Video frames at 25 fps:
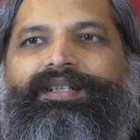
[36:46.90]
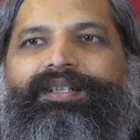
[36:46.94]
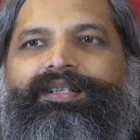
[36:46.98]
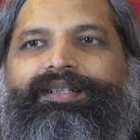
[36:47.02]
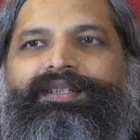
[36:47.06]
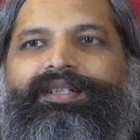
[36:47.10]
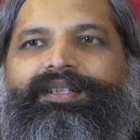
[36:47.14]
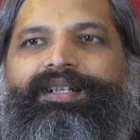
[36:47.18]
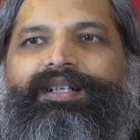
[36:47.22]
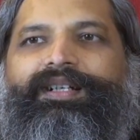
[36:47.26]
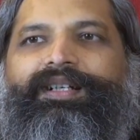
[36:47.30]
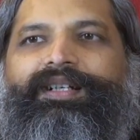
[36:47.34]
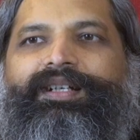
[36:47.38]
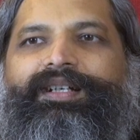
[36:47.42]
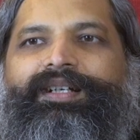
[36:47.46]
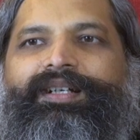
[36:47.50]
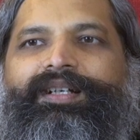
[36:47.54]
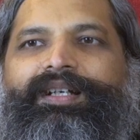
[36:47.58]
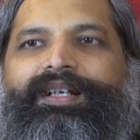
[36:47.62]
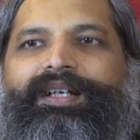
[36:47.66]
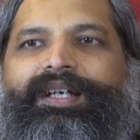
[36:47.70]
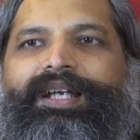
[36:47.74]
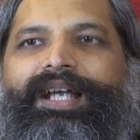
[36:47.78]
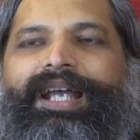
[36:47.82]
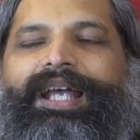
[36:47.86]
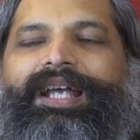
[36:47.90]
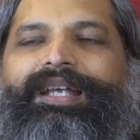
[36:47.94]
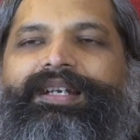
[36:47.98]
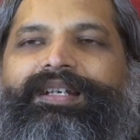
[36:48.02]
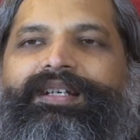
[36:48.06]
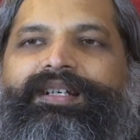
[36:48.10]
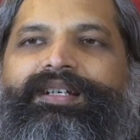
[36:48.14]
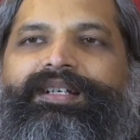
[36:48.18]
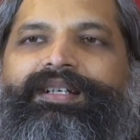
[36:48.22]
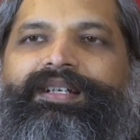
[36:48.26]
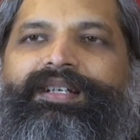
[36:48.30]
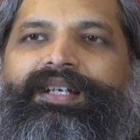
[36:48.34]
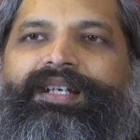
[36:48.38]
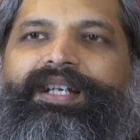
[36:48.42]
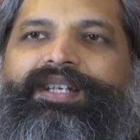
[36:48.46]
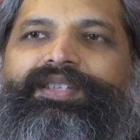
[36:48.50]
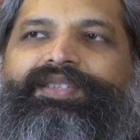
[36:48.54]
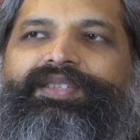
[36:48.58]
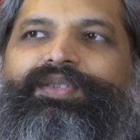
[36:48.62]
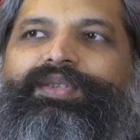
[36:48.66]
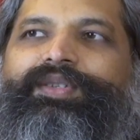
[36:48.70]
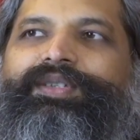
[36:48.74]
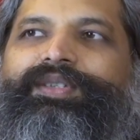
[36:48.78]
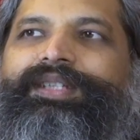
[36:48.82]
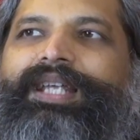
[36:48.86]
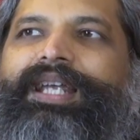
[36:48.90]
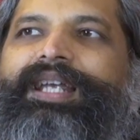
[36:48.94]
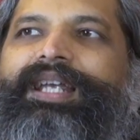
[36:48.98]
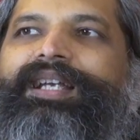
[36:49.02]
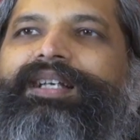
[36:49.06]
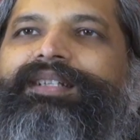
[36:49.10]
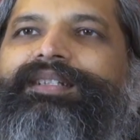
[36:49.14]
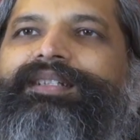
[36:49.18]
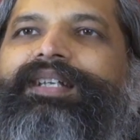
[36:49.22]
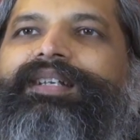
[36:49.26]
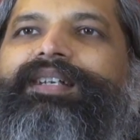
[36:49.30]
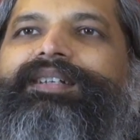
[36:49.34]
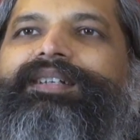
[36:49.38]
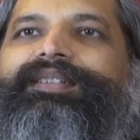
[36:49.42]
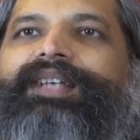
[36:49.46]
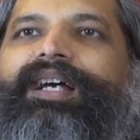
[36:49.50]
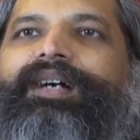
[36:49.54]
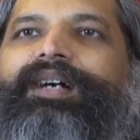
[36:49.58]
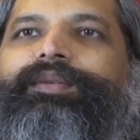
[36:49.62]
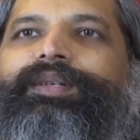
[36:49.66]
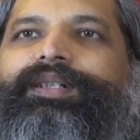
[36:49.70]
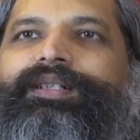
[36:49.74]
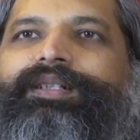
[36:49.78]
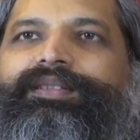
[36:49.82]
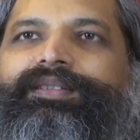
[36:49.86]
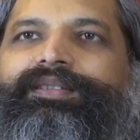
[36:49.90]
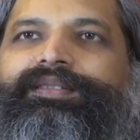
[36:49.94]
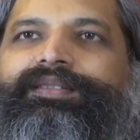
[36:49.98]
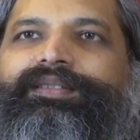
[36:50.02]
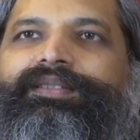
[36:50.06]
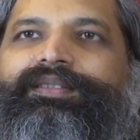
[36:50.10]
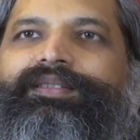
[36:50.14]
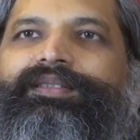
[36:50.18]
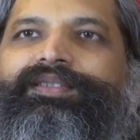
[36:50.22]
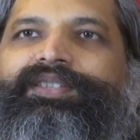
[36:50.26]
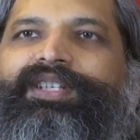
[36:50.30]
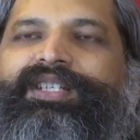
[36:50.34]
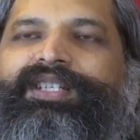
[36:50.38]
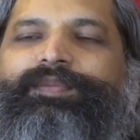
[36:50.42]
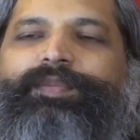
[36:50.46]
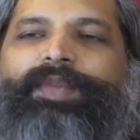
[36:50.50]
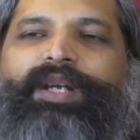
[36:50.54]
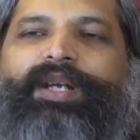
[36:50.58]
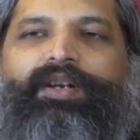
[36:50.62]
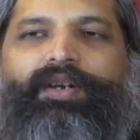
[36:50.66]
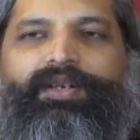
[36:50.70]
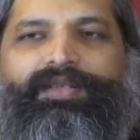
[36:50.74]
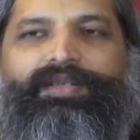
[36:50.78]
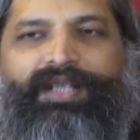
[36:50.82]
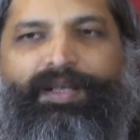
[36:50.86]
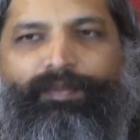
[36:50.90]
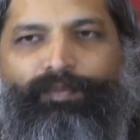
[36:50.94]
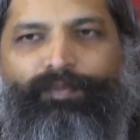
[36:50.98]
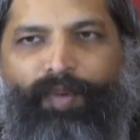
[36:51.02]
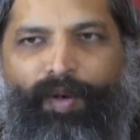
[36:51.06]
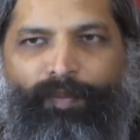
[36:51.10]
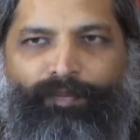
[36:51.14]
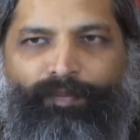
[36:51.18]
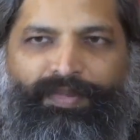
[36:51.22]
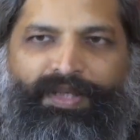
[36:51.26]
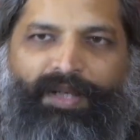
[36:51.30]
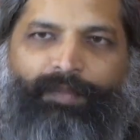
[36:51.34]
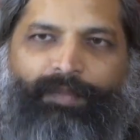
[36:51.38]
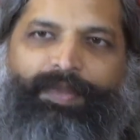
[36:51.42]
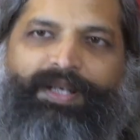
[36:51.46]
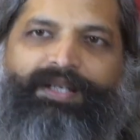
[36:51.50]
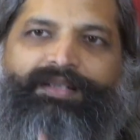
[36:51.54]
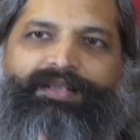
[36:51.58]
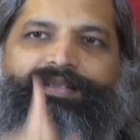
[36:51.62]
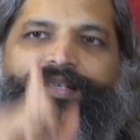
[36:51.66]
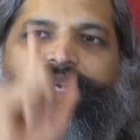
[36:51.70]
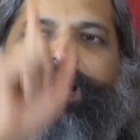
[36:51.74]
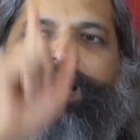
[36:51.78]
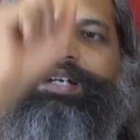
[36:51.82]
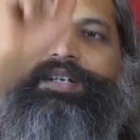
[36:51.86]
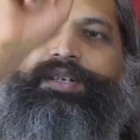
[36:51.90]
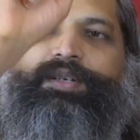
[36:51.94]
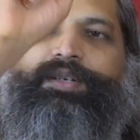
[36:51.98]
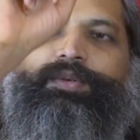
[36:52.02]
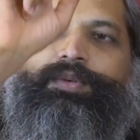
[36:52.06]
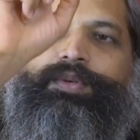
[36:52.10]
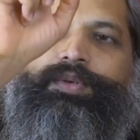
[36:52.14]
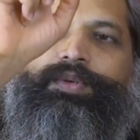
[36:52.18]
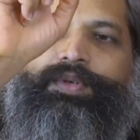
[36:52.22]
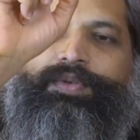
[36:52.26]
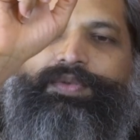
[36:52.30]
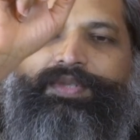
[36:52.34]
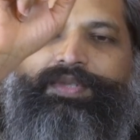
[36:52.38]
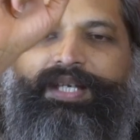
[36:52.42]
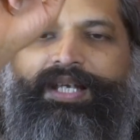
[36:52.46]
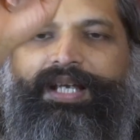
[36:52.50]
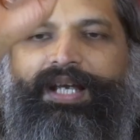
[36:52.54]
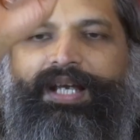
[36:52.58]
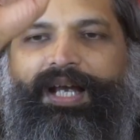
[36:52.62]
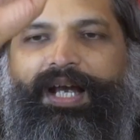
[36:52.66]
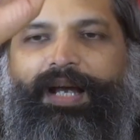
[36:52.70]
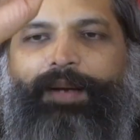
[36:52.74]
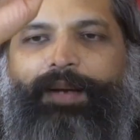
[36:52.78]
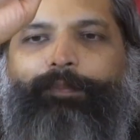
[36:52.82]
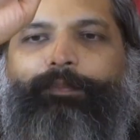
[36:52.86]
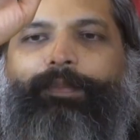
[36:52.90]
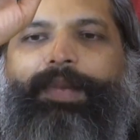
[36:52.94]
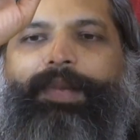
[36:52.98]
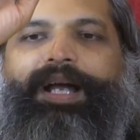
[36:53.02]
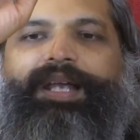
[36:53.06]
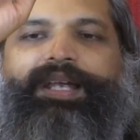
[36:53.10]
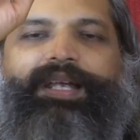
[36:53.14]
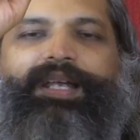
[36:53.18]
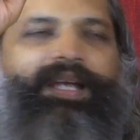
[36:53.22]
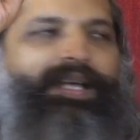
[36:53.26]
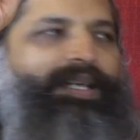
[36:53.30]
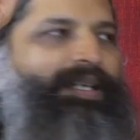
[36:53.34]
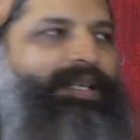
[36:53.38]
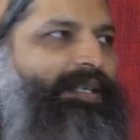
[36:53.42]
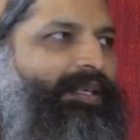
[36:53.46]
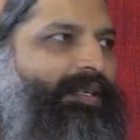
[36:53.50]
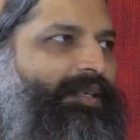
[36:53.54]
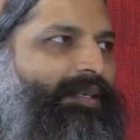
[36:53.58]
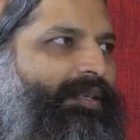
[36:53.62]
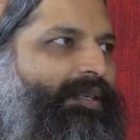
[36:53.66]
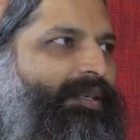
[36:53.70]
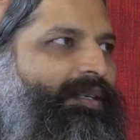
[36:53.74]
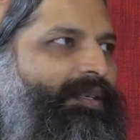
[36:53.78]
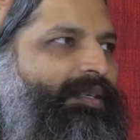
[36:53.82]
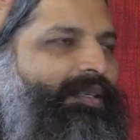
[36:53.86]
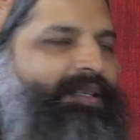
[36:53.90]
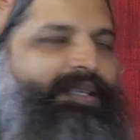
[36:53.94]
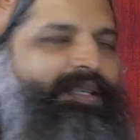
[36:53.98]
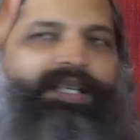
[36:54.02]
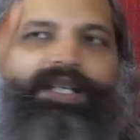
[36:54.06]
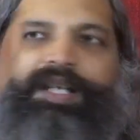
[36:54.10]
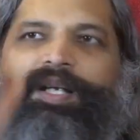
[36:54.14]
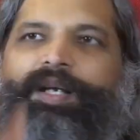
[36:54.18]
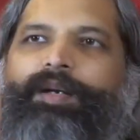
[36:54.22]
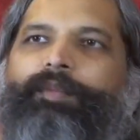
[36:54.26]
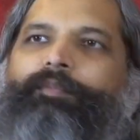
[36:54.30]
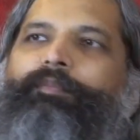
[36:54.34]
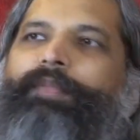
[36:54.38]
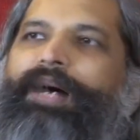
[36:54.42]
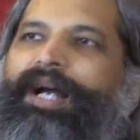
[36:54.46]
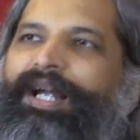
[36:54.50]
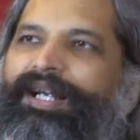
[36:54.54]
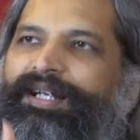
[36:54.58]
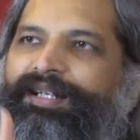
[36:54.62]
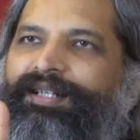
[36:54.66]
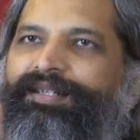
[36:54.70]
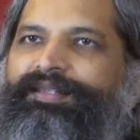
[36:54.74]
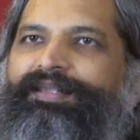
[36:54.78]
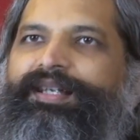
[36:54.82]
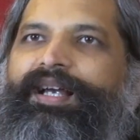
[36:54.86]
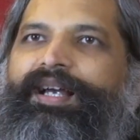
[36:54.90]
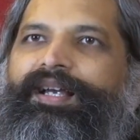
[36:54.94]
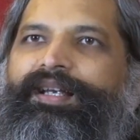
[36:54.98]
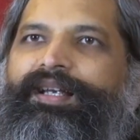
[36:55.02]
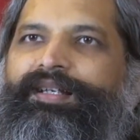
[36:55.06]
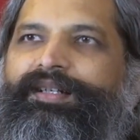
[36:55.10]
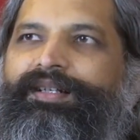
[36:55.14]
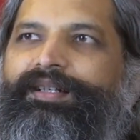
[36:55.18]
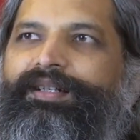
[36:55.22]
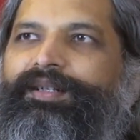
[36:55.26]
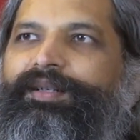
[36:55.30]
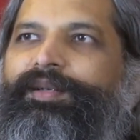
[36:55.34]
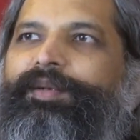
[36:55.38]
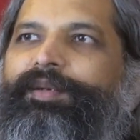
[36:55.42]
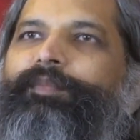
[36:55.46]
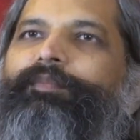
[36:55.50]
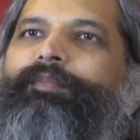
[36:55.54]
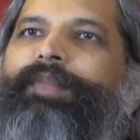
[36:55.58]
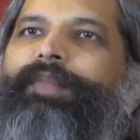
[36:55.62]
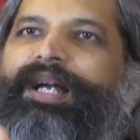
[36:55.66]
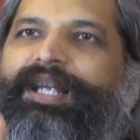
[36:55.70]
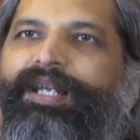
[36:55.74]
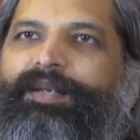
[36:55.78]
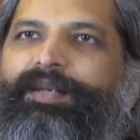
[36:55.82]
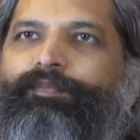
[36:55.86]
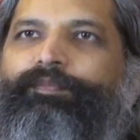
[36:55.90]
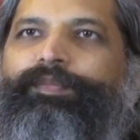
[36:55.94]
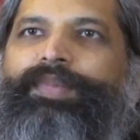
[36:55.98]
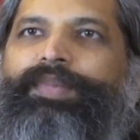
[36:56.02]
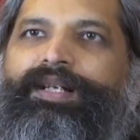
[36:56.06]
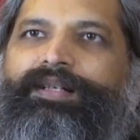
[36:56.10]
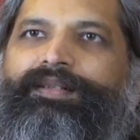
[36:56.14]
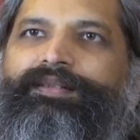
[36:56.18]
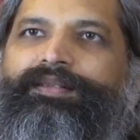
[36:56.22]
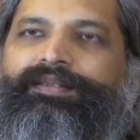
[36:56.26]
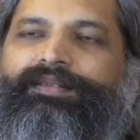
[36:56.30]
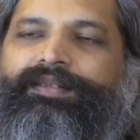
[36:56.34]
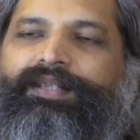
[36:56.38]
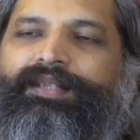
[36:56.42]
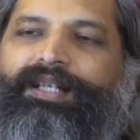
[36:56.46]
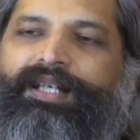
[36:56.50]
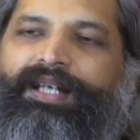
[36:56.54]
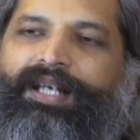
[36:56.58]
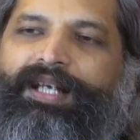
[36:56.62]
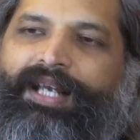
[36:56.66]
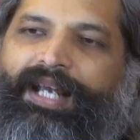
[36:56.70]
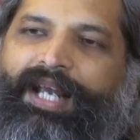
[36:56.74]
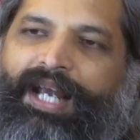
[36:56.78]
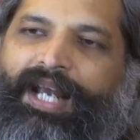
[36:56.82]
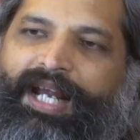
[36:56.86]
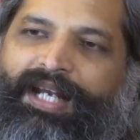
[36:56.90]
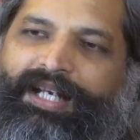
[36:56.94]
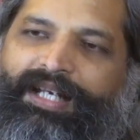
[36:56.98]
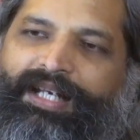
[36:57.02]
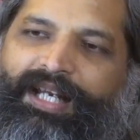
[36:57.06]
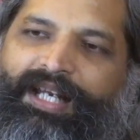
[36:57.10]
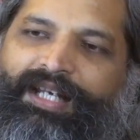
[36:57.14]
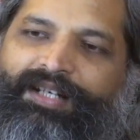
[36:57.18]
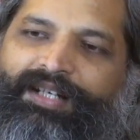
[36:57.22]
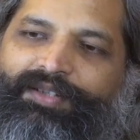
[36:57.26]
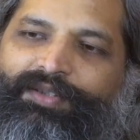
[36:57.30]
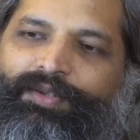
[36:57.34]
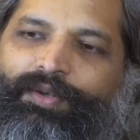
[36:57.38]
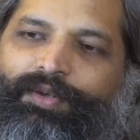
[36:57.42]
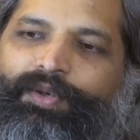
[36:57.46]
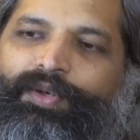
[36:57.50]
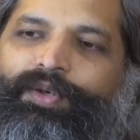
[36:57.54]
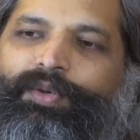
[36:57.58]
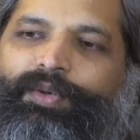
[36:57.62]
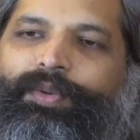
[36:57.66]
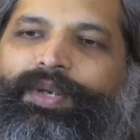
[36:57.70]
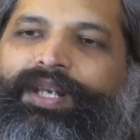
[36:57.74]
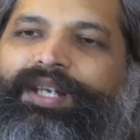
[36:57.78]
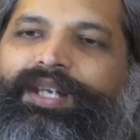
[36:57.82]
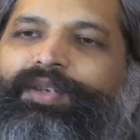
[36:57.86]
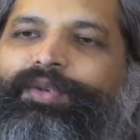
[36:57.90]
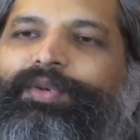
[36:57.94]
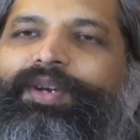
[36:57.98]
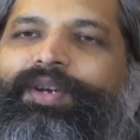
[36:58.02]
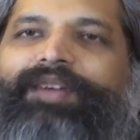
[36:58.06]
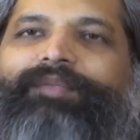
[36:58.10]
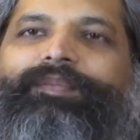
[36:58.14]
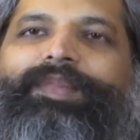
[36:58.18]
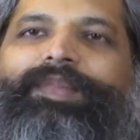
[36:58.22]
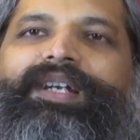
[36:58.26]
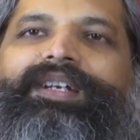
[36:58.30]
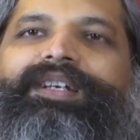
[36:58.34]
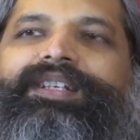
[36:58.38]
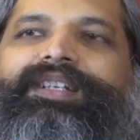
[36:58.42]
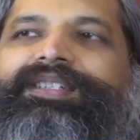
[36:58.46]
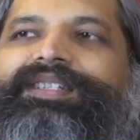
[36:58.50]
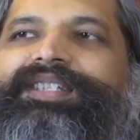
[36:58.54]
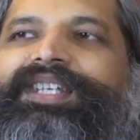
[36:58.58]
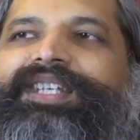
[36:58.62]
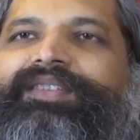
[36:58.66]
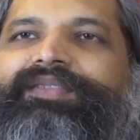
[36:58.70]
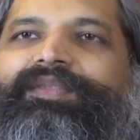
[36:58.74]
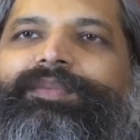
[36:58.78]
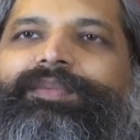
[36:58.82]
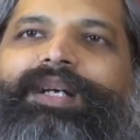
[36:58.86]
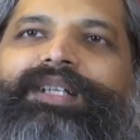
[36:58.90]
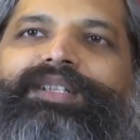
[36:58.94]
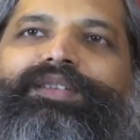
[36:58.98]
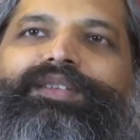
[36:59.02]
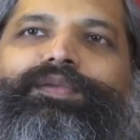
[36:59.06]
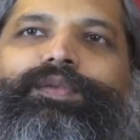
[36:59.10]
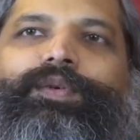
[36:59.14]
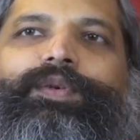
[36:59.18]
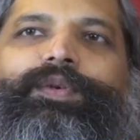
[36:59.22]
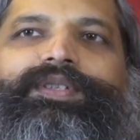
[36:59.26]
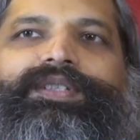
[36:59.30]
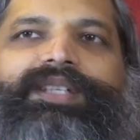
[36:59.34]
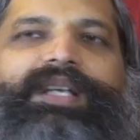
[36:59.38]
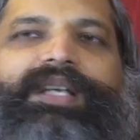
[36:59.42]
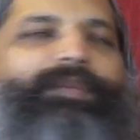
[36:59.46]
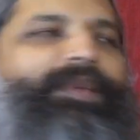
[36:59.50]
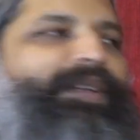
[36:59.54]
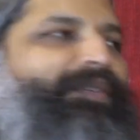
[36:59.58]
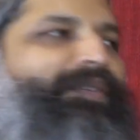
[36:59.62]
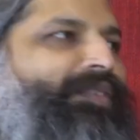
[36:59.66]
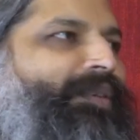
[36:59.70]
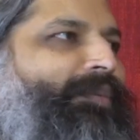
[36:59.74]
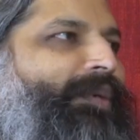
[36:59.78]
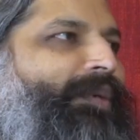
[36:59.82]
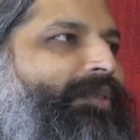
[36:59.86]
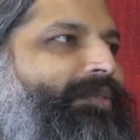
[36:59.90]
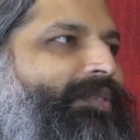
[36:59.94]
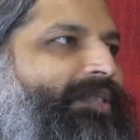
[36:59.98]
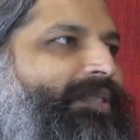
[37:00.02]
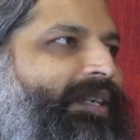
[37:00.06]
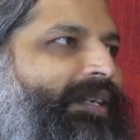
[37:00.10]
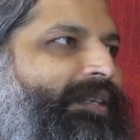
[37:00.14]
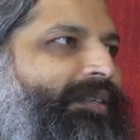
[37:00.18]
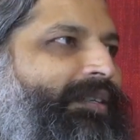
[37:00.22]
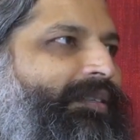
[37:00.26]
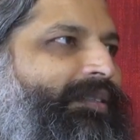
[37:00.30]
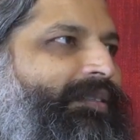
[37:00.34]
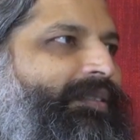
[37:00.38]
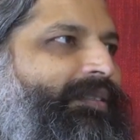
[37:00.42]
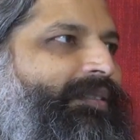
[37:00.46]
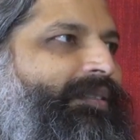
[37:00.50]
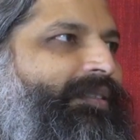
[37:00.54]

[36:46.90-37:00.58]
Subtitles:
The error is to think that it's ours. Just because it popped up inside you, you say, my idea, my desire, my impulse. And in so doing, you have been deceived by the force coming from outside.